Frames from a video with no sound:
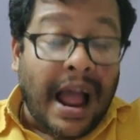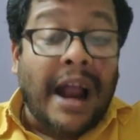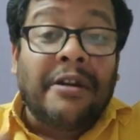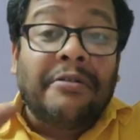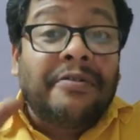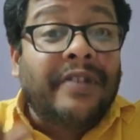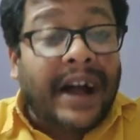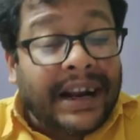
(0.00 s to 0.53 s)

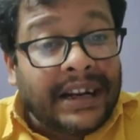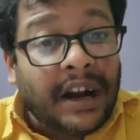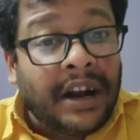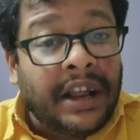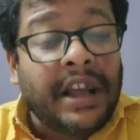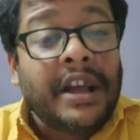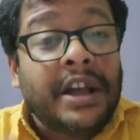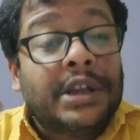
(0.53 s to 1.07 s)
and
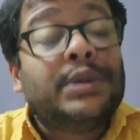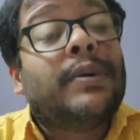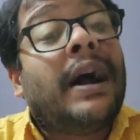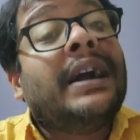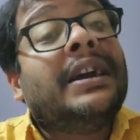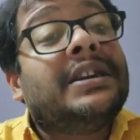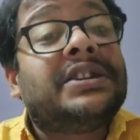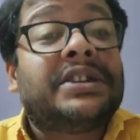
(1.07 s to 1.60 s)
finally you
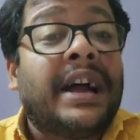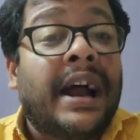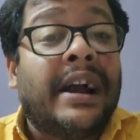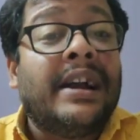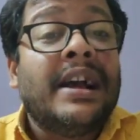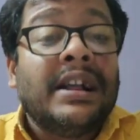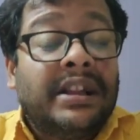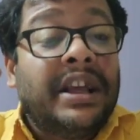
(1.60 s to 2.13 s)

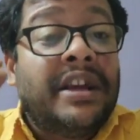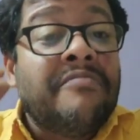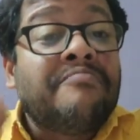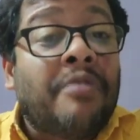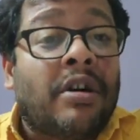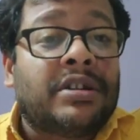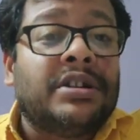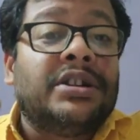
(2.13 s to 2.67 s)
understand the
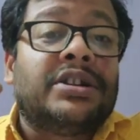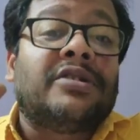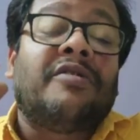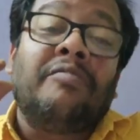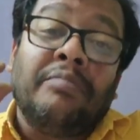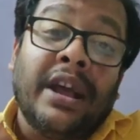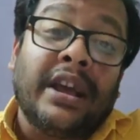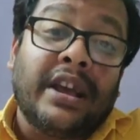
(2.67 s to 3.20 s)
importance
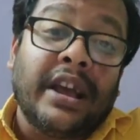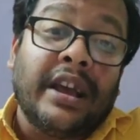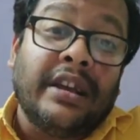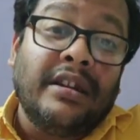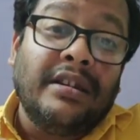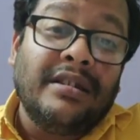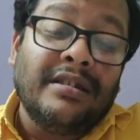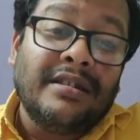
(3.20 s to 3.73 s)
of
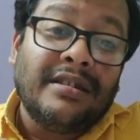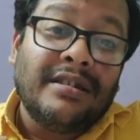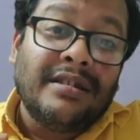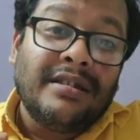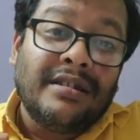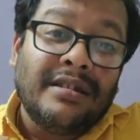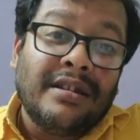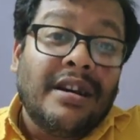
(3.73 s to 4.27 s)
making
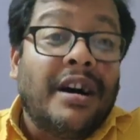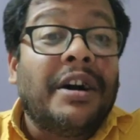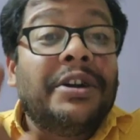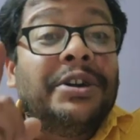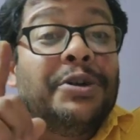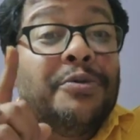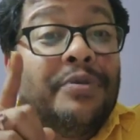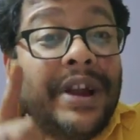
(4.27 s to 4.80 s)

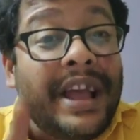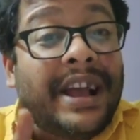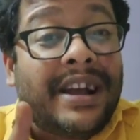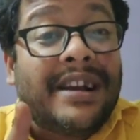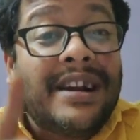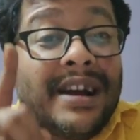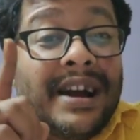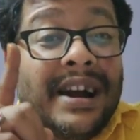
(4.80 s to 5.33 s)
a
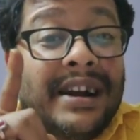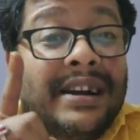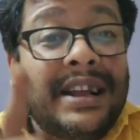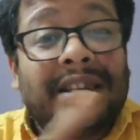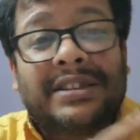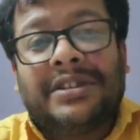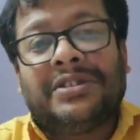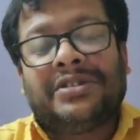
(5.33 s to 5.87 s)
unique
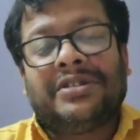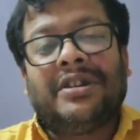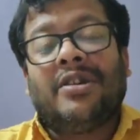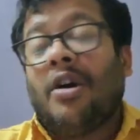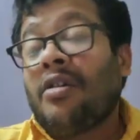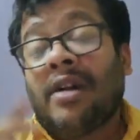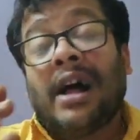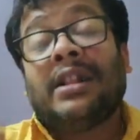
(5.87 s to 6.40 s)

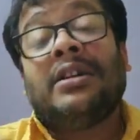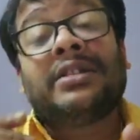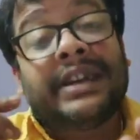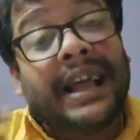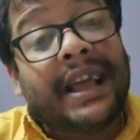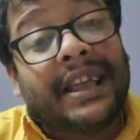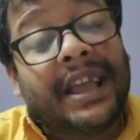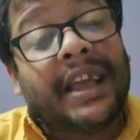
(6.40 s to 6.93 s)
decision, or rather
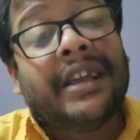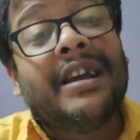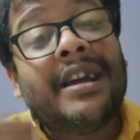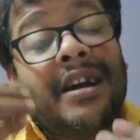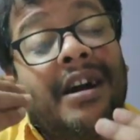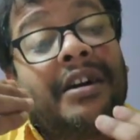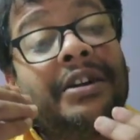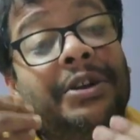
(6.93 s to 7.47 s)

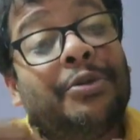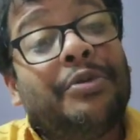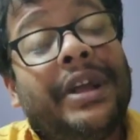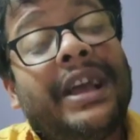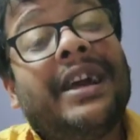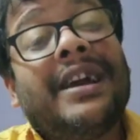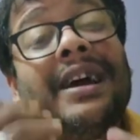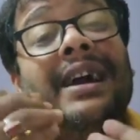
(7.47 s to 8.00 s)
taking a
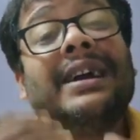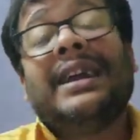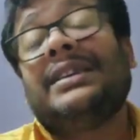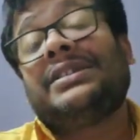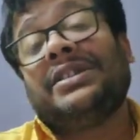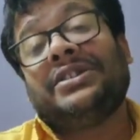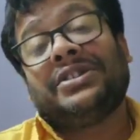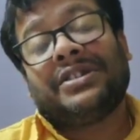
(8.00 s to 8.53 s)
unique
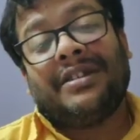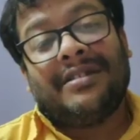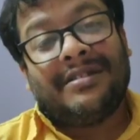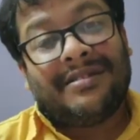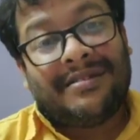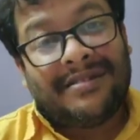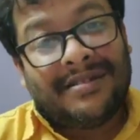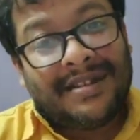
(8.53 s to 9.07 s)
decision.
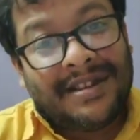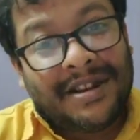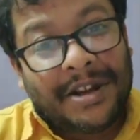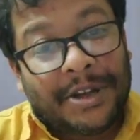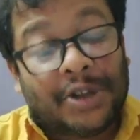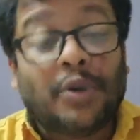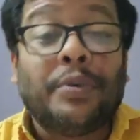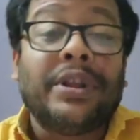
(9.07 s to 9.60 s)

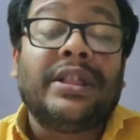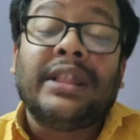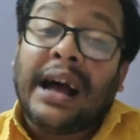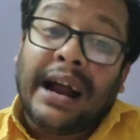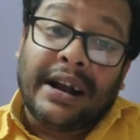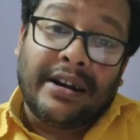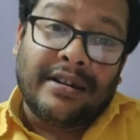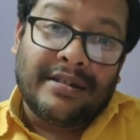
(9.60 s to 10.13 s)
So with
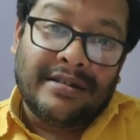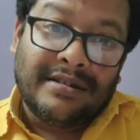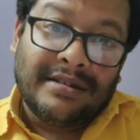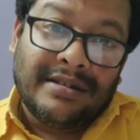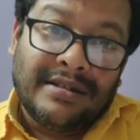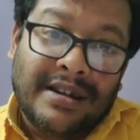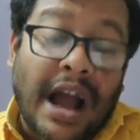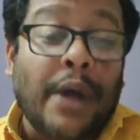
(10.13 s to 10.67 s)
that,
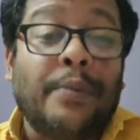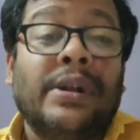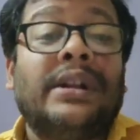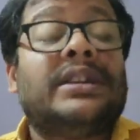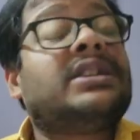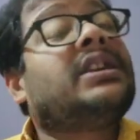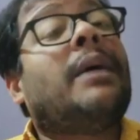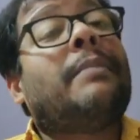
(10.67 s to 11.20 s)
I
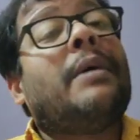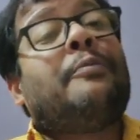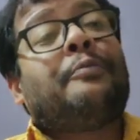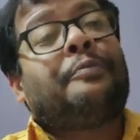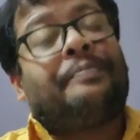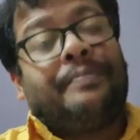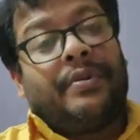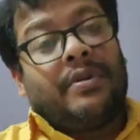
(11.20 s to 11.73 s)
will sum
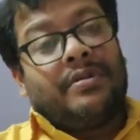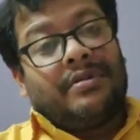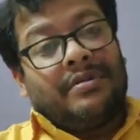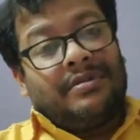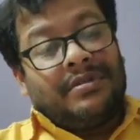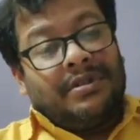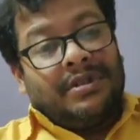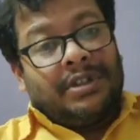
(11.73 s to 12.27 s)
up
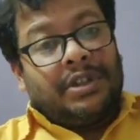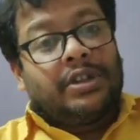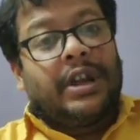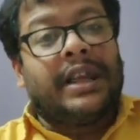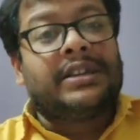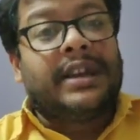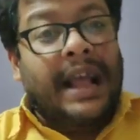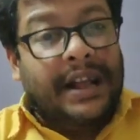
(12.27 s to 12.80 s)

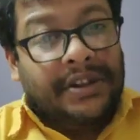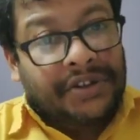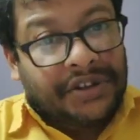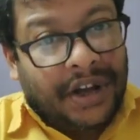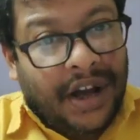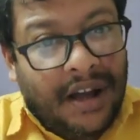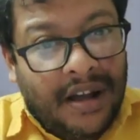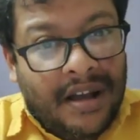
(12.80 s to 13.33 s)
today's
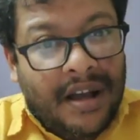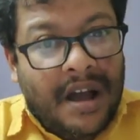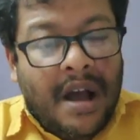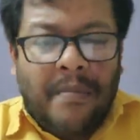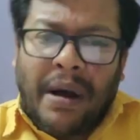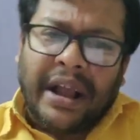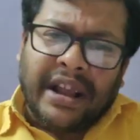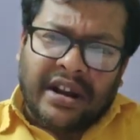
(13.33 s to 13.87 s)
lecture
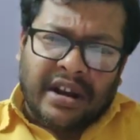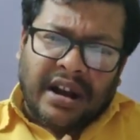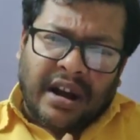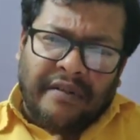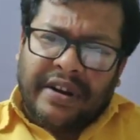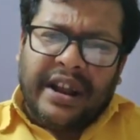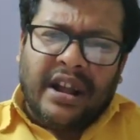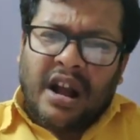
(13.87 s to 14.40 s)
by
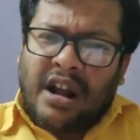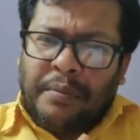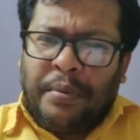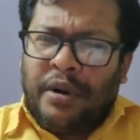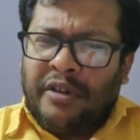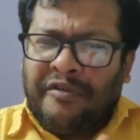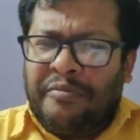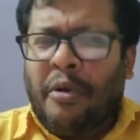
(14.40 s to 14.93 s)
covering a
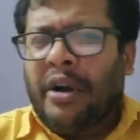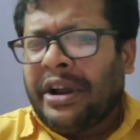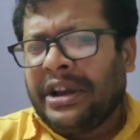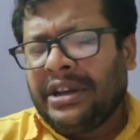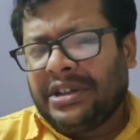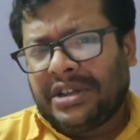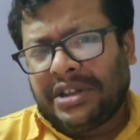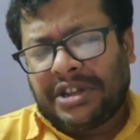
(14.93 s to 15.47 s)
couple of
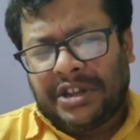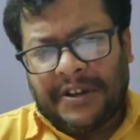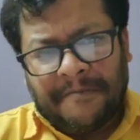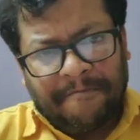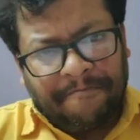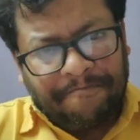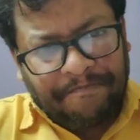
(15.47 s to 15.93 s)
points.